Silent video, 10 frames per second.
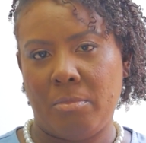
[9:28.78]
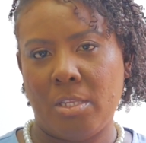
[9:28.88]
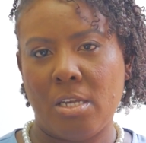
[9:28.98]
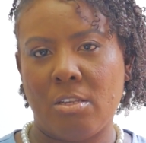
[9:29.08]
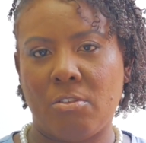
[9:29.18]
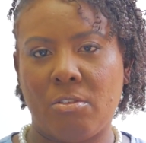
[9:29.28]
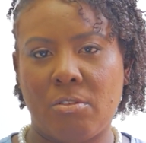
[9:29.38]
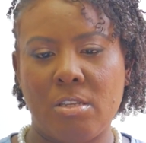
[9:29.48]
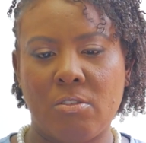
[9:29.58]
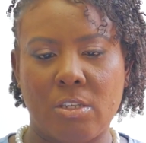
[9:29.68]

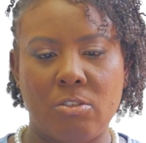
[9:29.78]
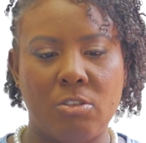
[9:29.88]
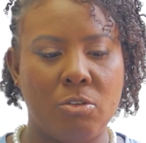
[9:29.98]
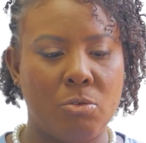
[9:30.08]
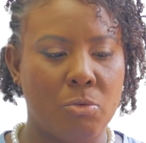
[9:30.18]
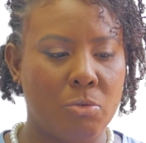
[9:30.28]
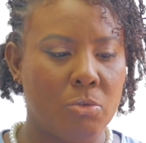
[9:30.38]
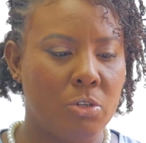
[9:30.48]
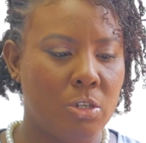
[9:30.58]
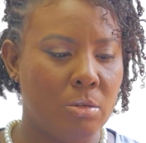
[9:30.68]
it's good to know
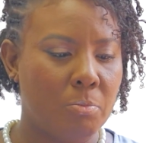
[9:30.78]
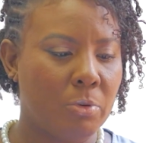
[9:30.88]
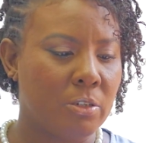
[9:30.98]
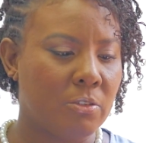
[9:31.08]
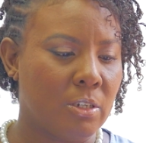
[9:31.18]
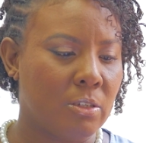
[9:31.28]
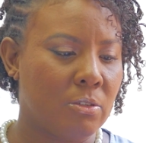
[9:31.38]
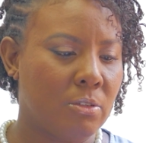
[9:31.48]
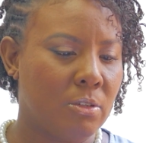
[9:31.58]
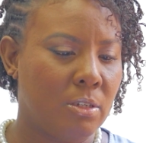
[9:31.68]
the
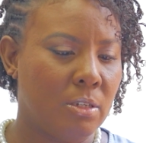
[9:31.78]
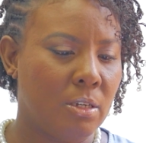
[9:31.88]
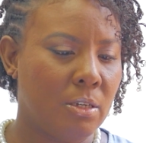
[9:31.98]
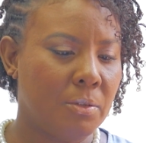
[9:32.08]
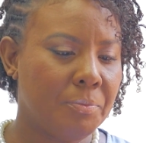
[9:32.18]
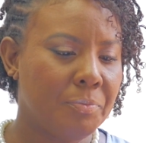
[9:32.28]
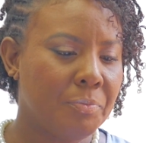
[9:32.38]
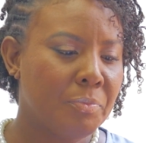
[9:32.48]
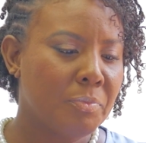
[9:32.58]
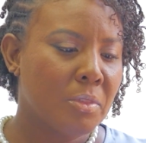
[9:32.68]
process, yeah?
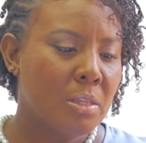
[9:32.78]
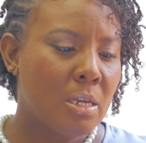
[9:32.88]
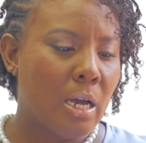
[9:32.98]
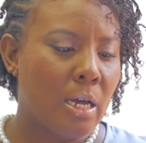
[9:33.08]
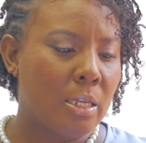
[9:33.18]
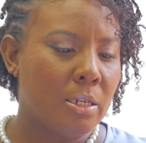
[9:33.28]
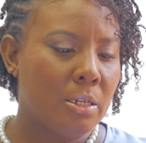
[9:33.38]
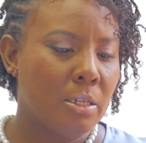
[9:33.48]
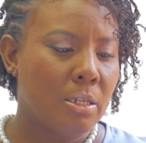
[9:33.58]
And